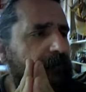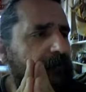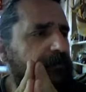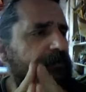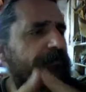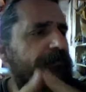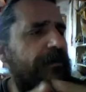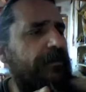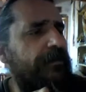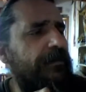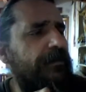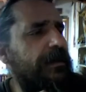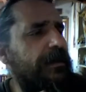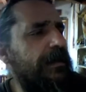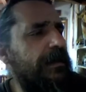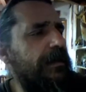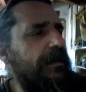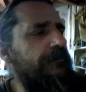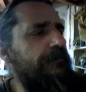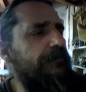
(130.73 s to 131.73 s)
a very
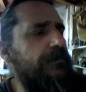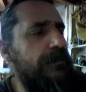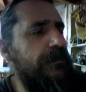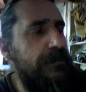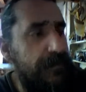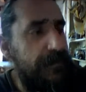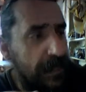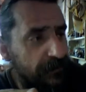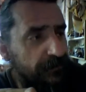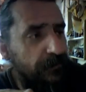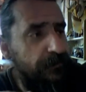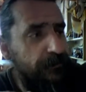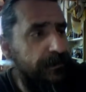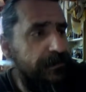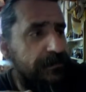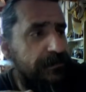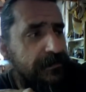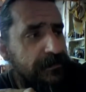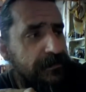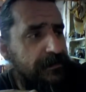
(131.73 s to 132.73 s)
successful
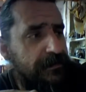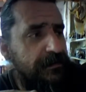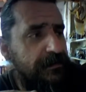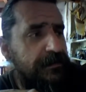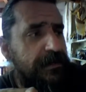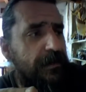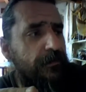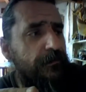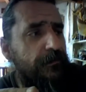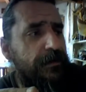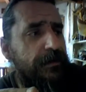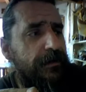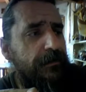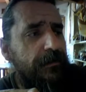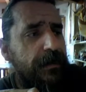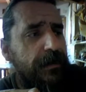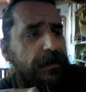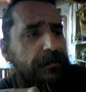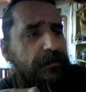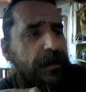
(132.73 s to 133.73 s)
business as a tarot reader.